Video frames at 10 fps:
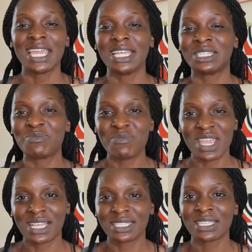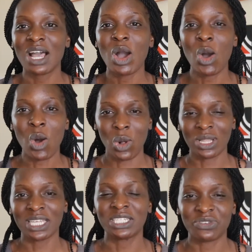it makes
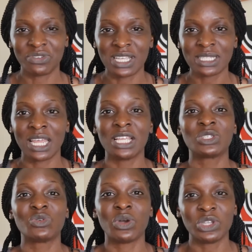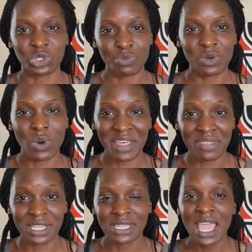all the difference, and it's going to be
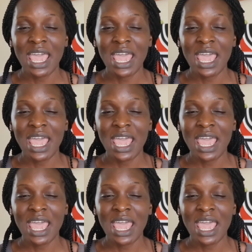worth it.